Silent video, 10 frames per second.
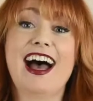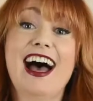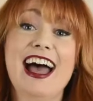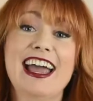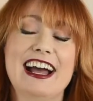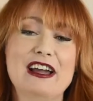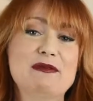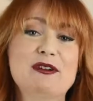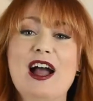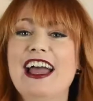Hi, I'm
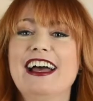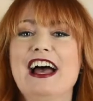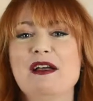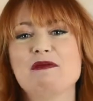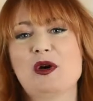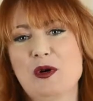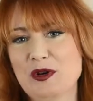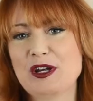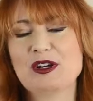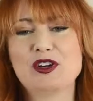Moriah. I'm the
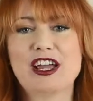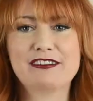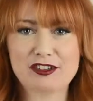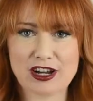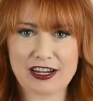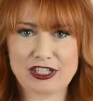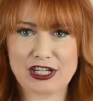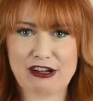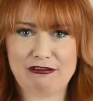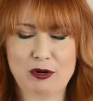owner and creative
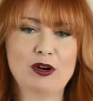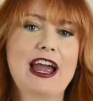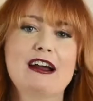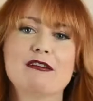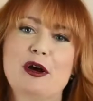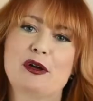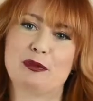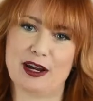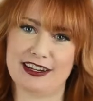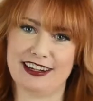director of Moriah Riona
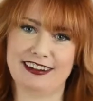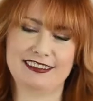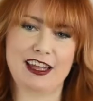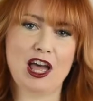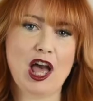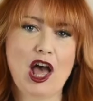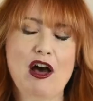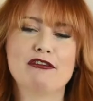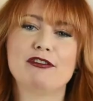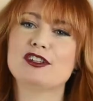Branding,
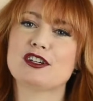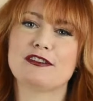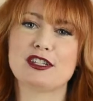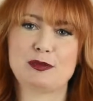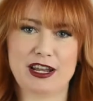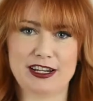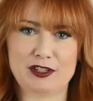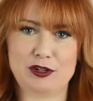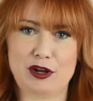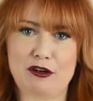a full-service branding
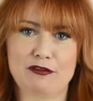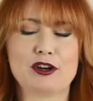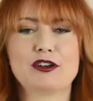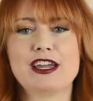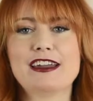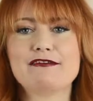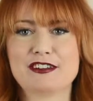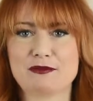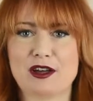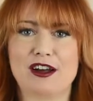studio for creative
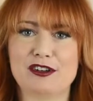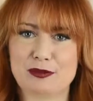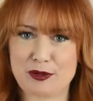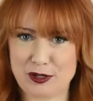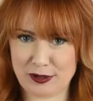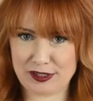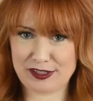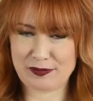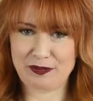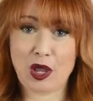female
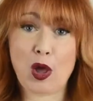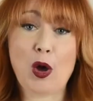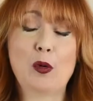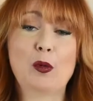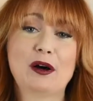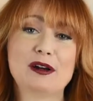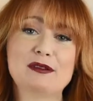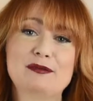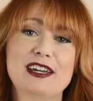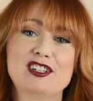entrepreneurs. Welcome
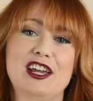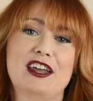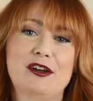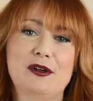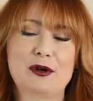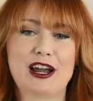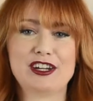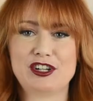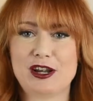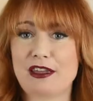to my channel where I
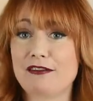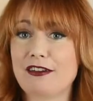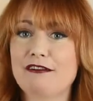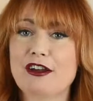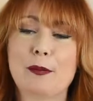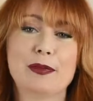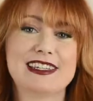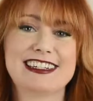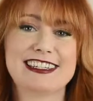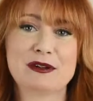share my favorite
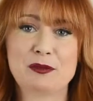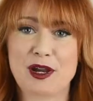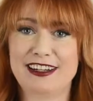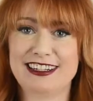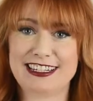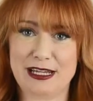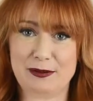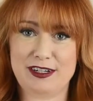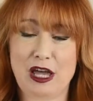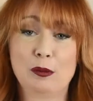business and branding
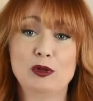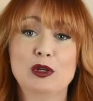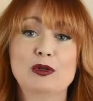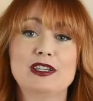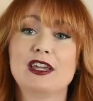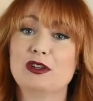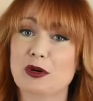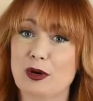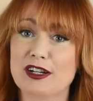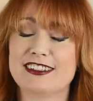tips to help you take
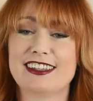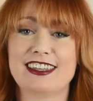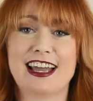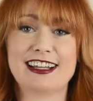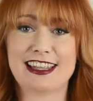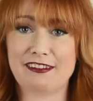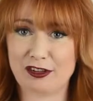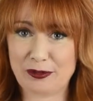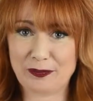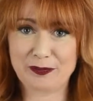yours to the next
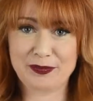level.